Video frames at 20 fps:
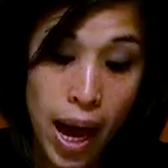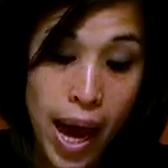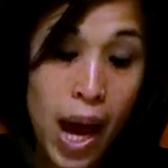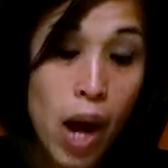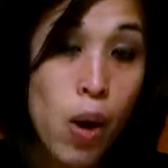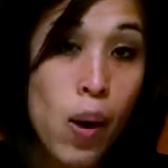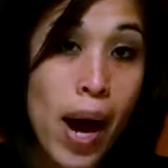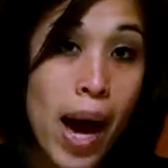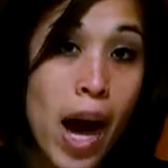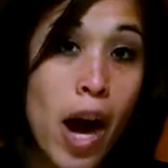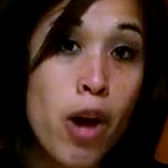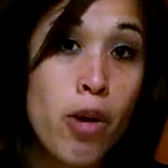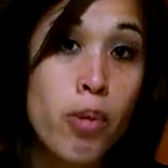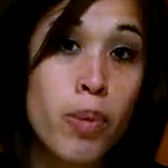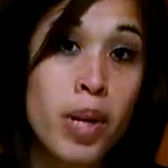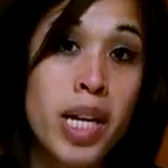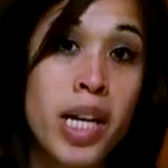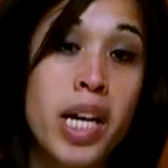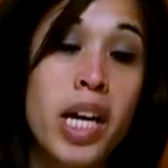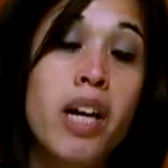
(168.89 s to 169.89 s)
out how
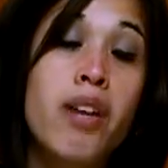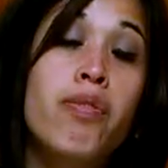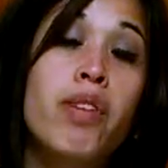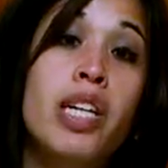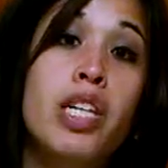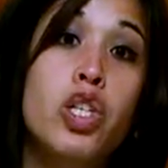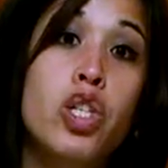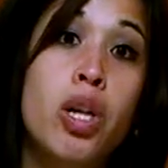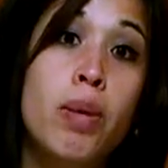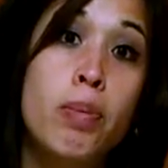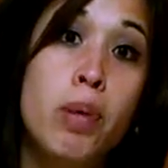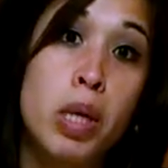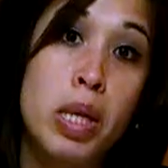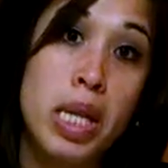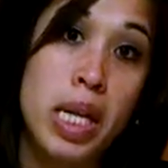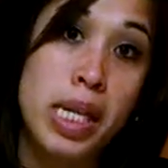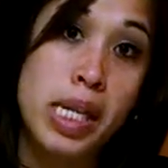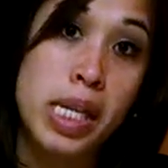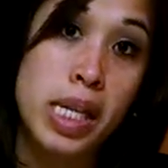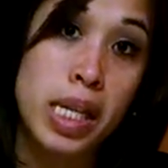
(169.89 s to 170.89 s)
many of each number
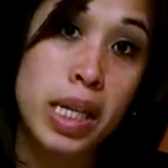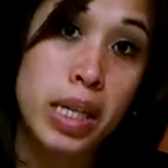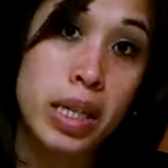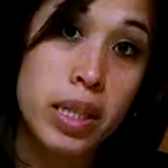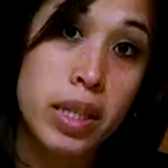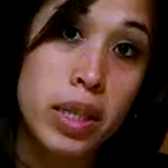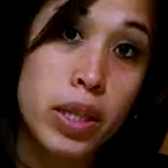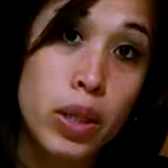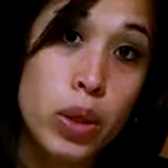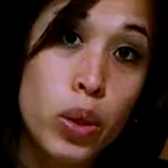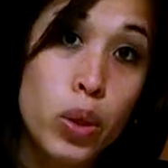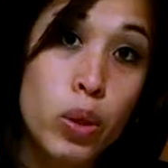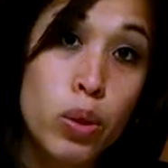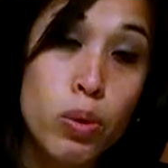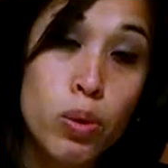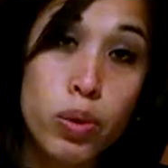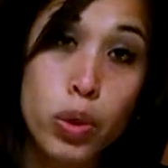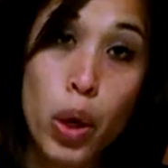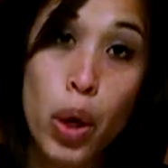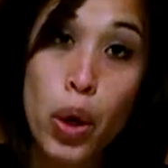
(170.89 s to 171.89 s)
they need.
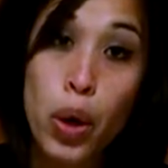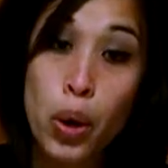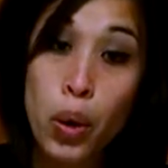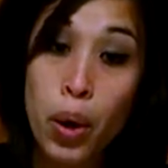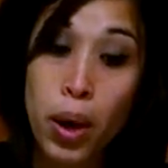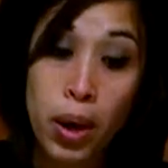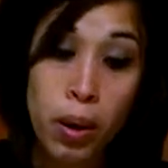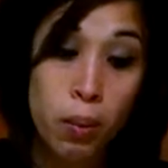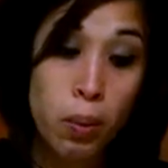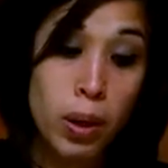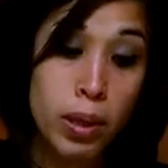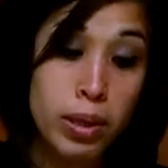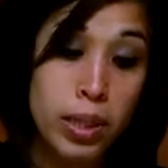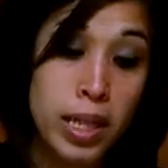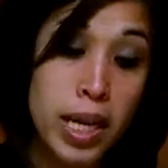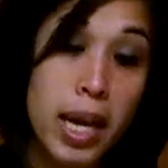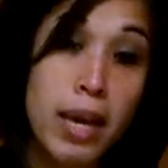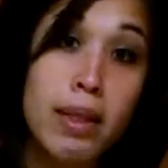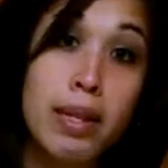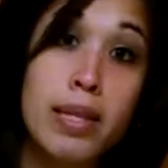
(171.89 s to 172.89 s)
So once
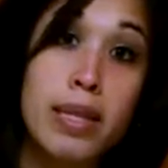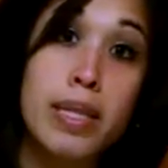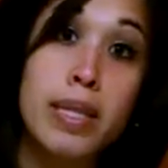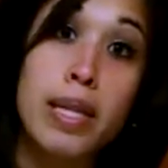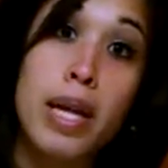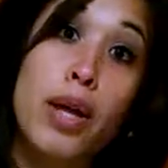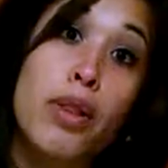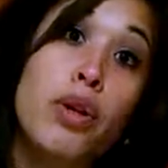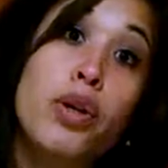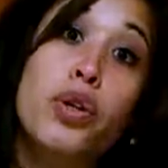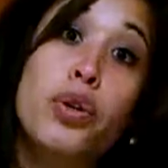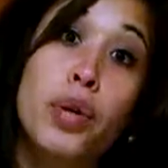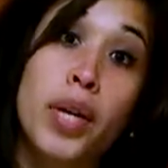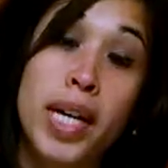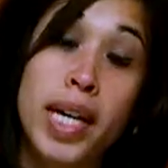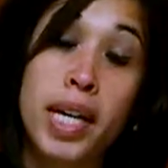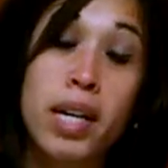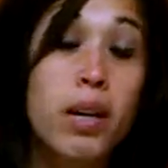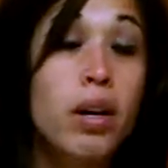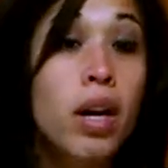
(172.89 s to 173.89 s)
again, this is another
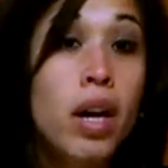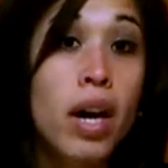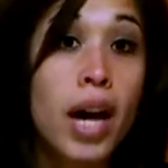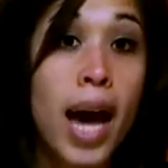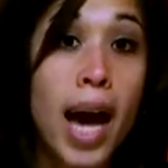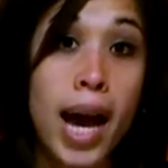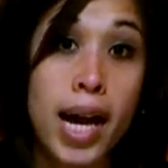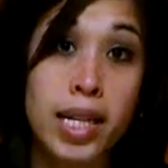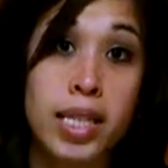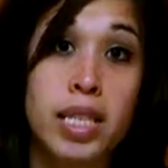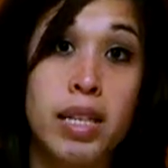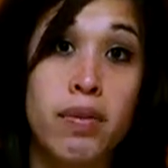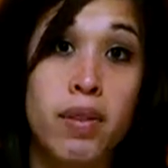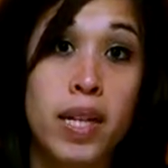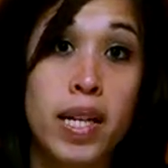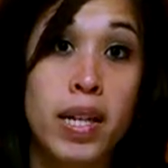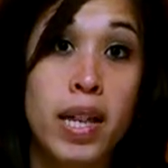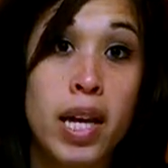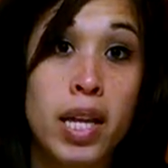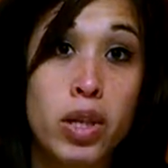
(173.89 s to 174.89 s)
great
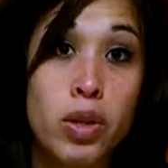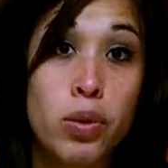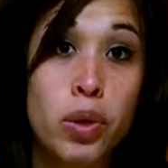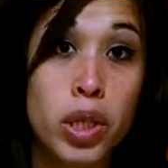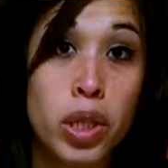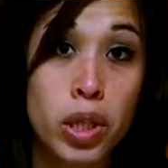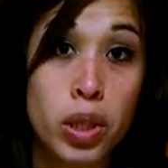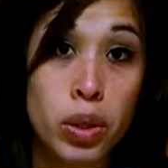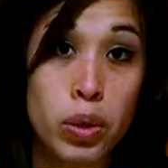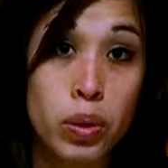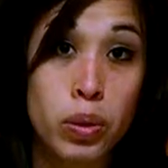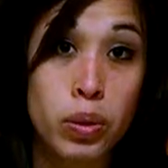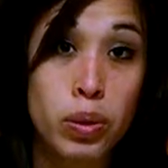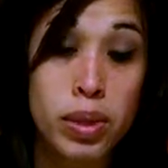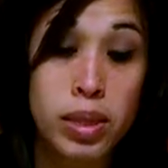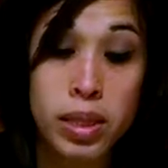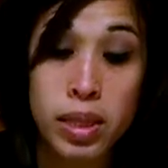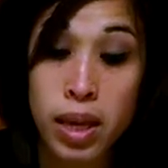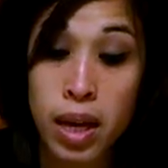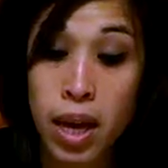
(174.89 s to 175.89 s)
activity that you can
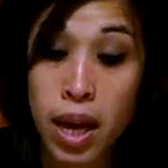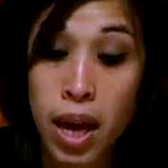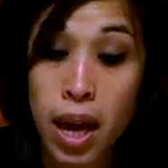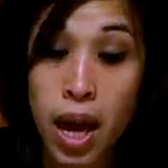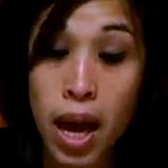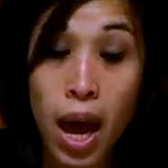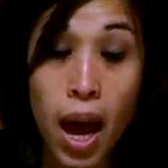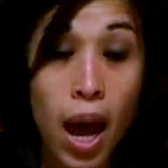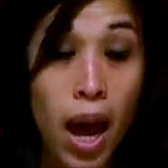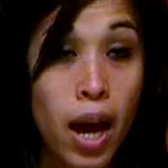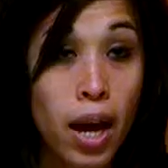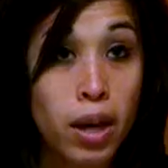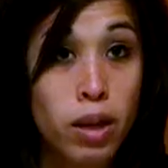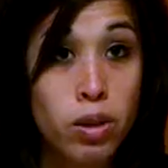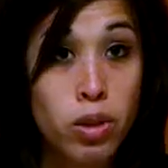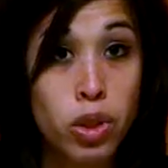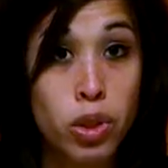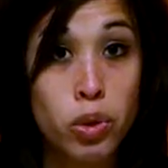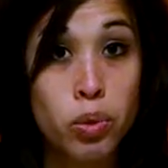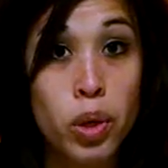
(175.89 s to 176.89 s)
use
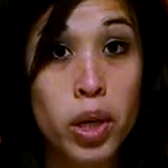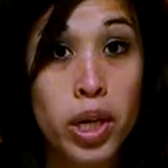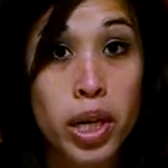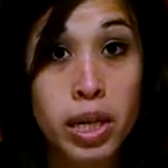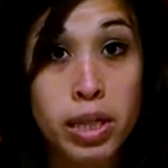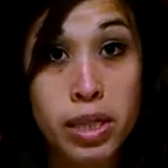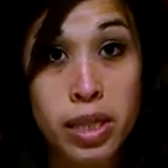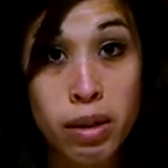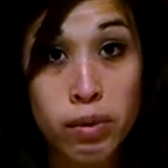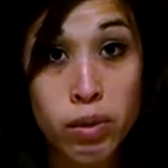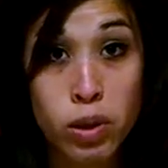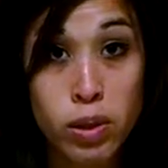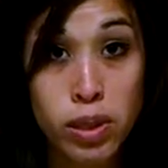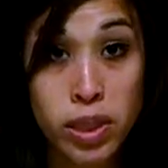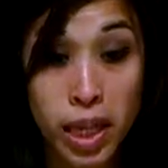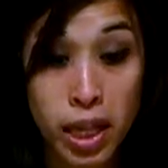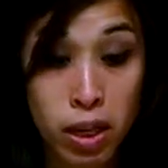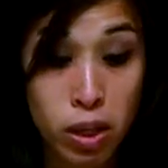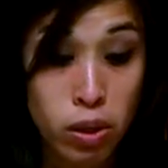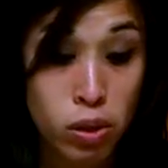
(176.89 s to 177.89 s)
to work on several
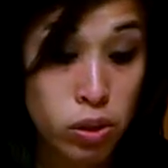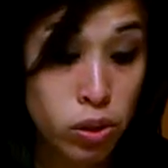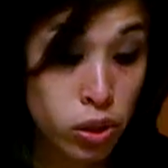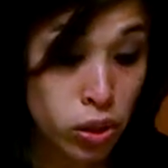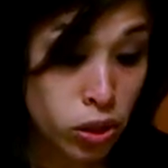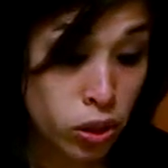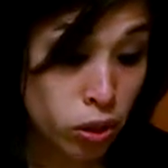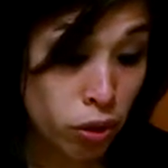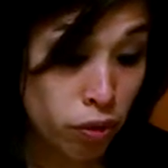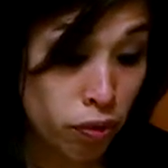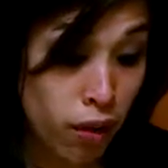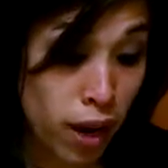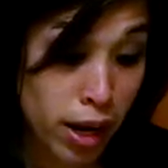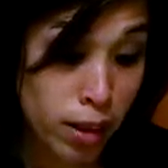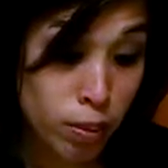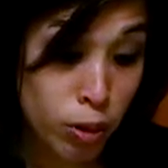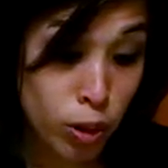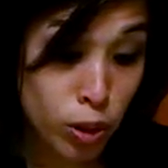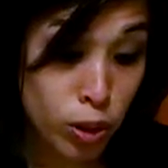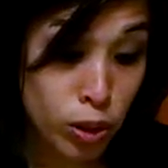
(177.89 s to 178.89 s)
skills. Your
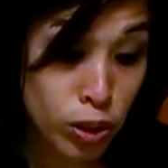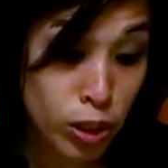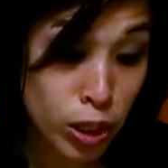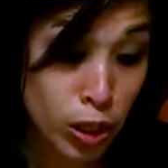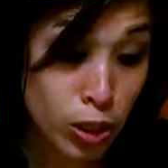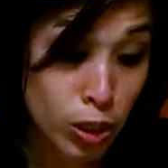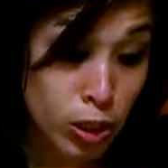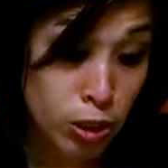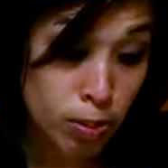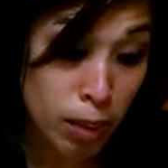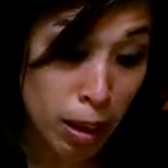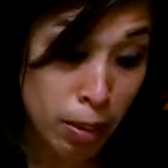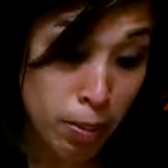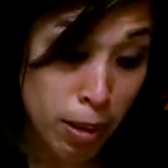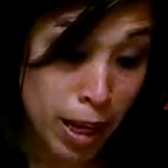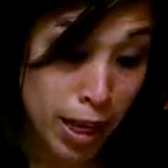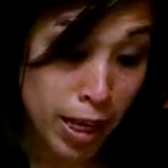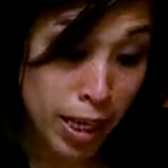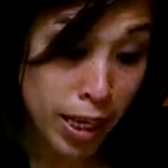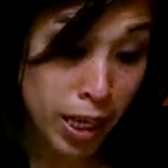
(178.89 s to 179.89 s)
fine motor skills by
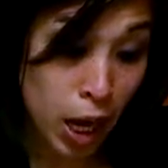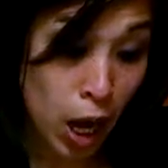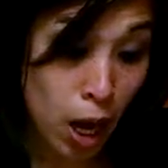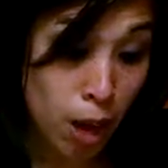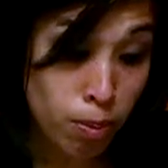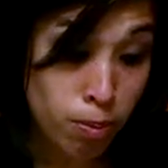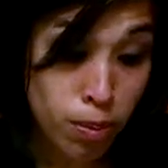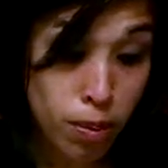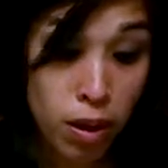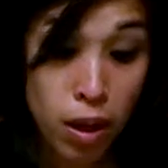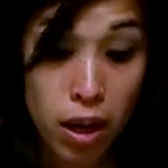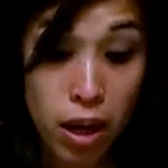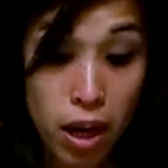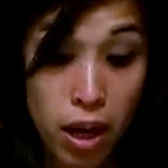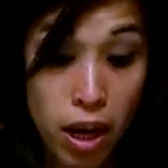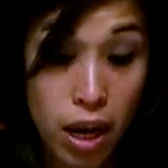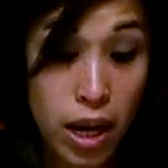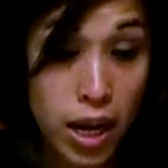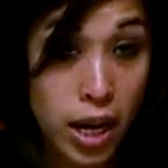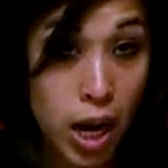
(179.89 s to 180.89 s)
picking up
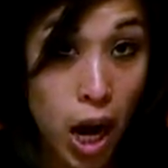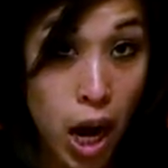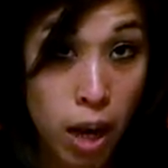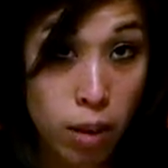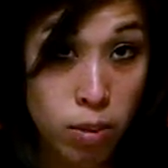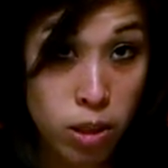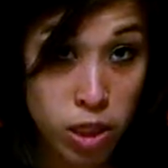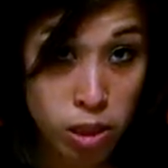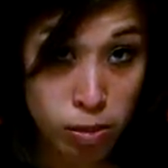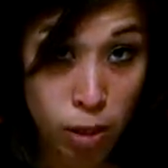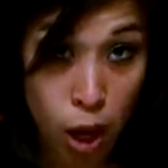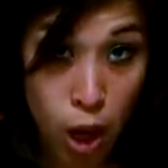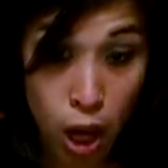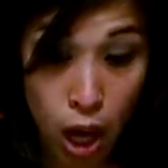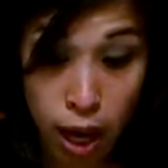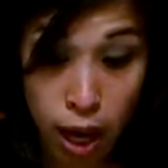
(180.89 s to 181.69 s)
a small